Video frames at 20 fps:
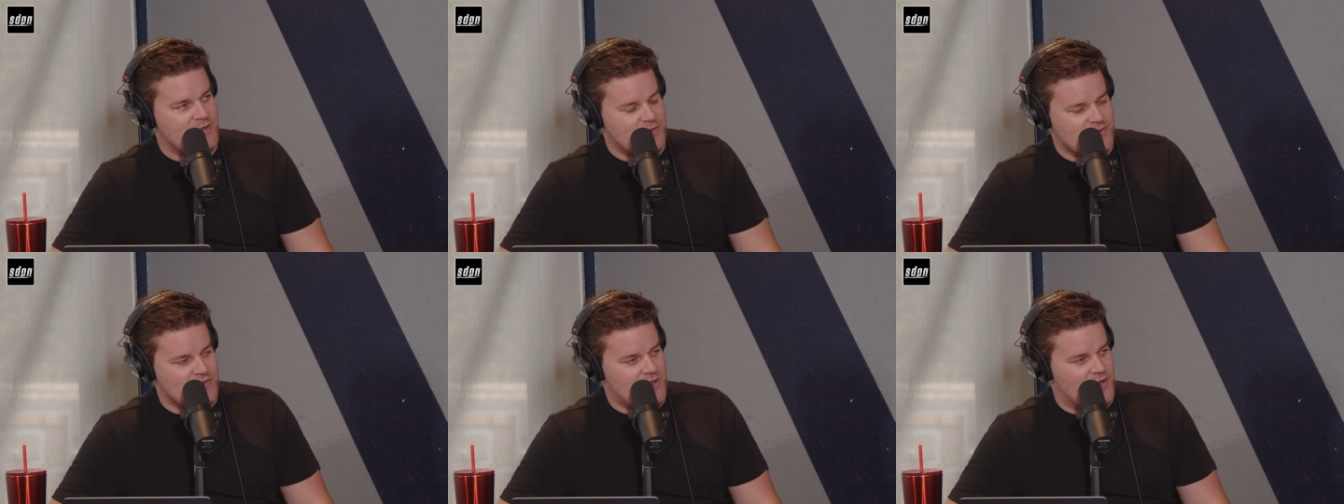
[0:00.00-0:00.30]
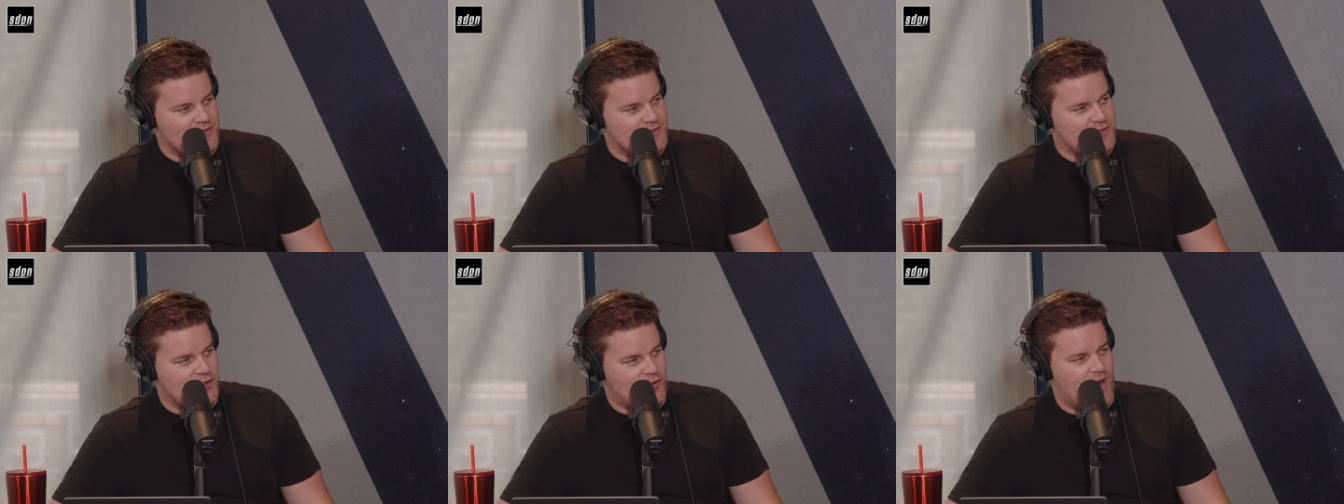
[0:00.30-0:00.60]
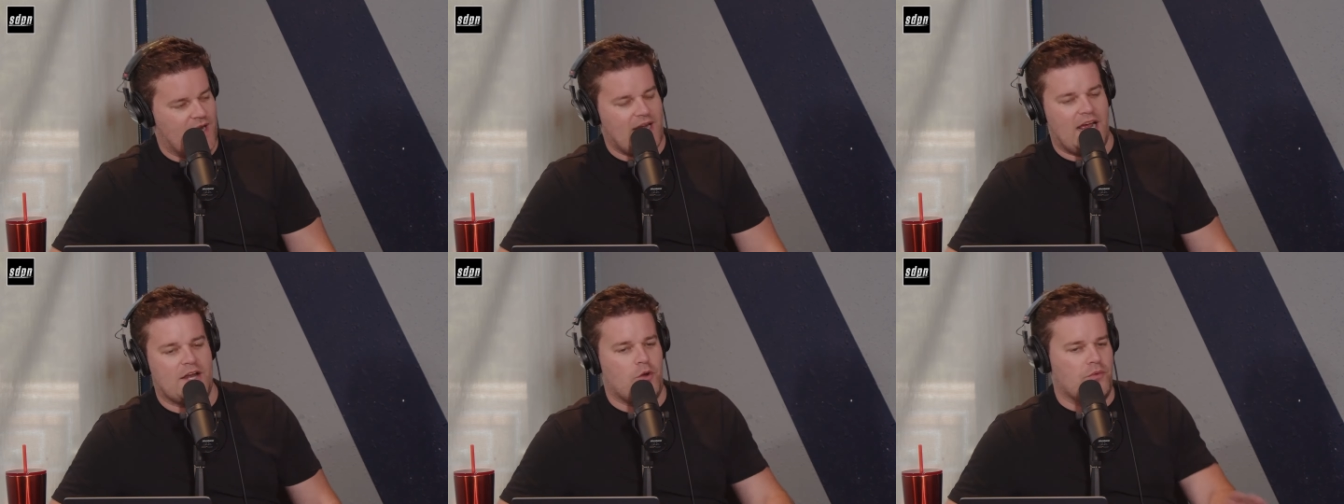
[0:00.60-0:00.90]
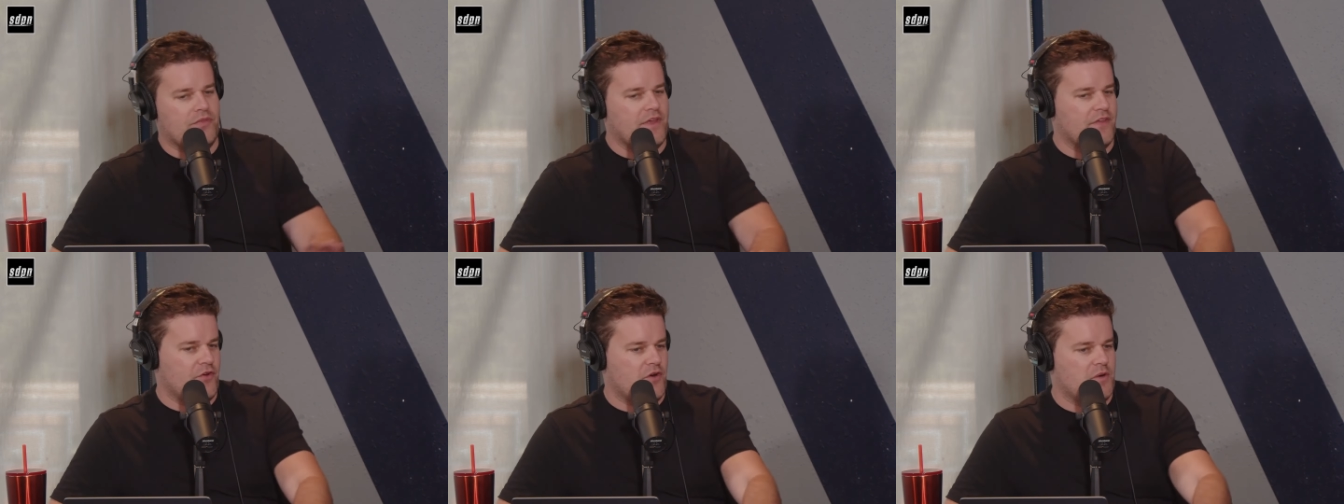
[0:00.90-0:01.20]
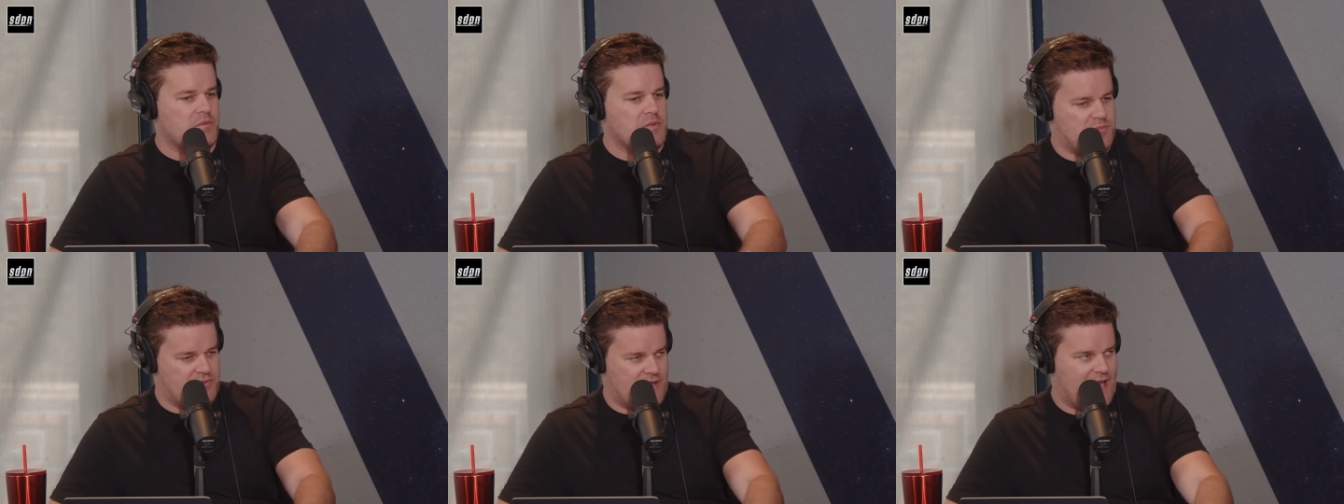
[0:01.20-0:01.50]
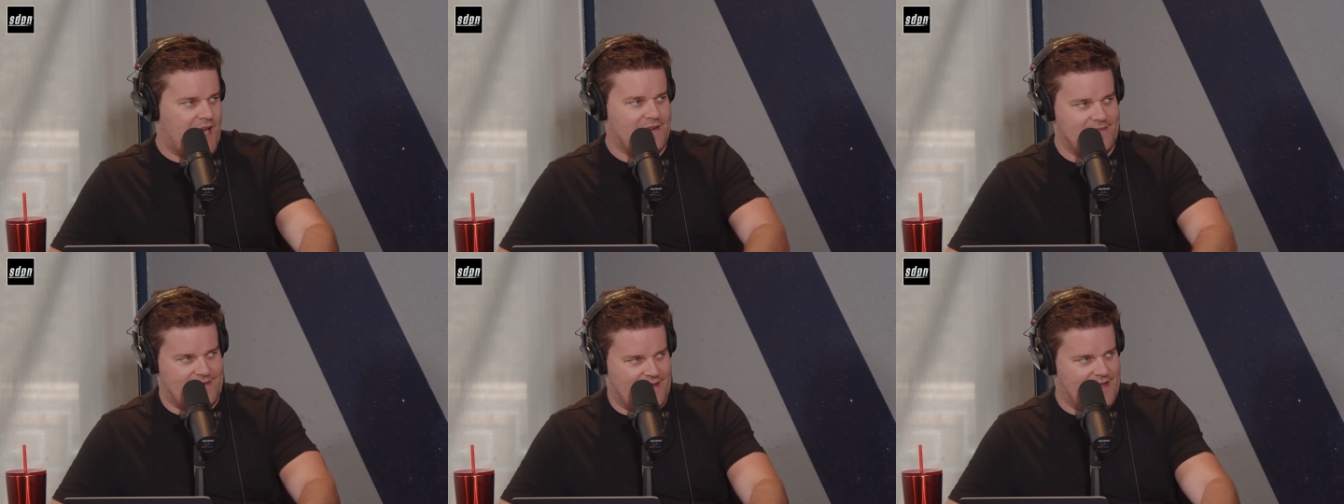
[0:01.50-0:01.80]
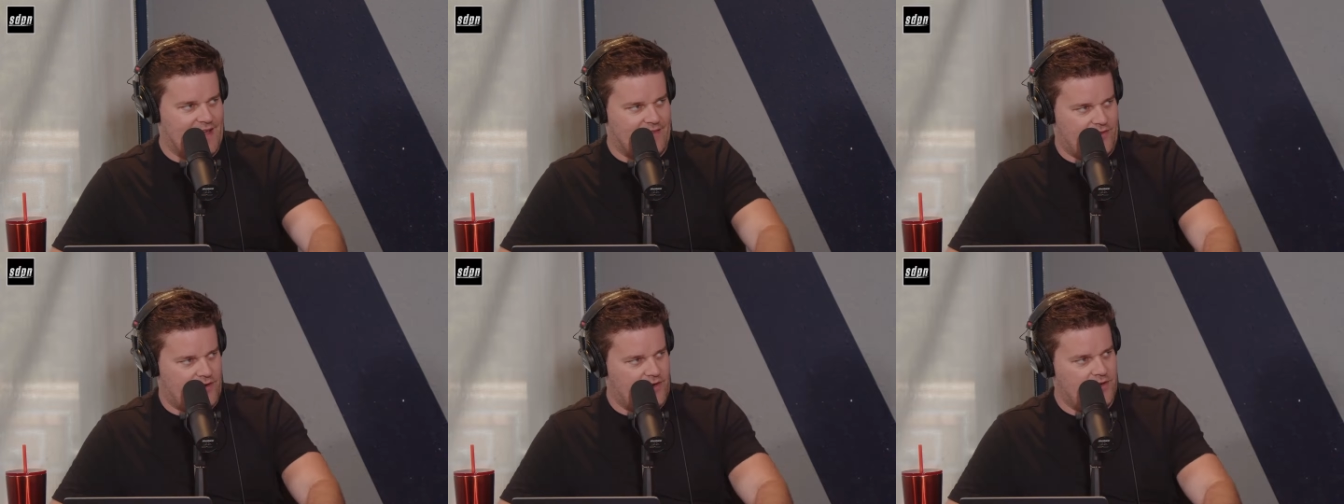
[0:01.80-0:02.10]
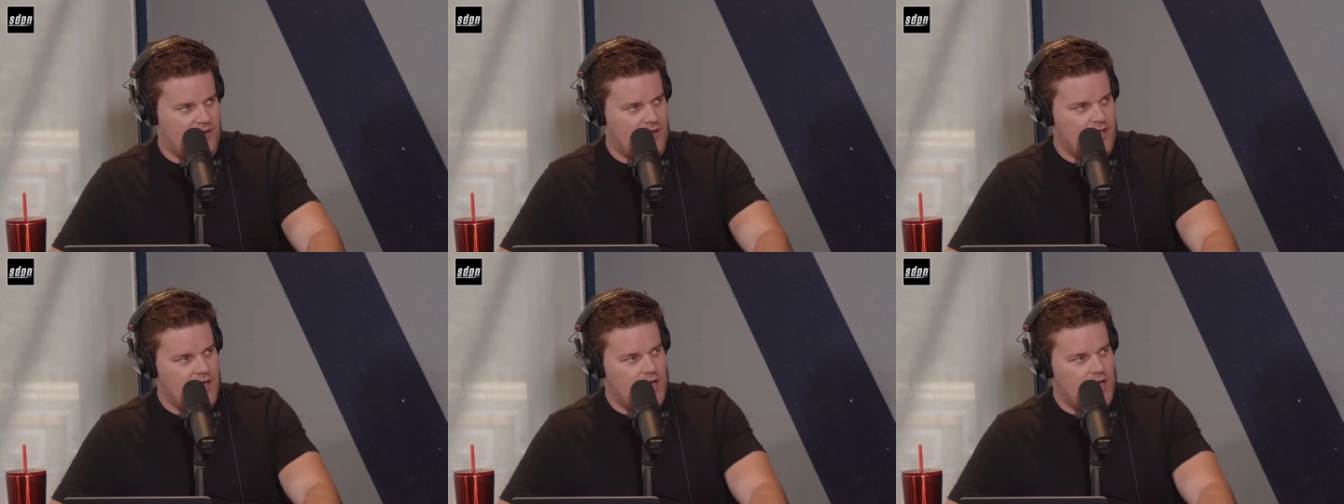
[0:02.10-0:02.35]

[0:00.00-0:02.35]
who's also great. I don't think they're going to be playing together. Yeah, I'd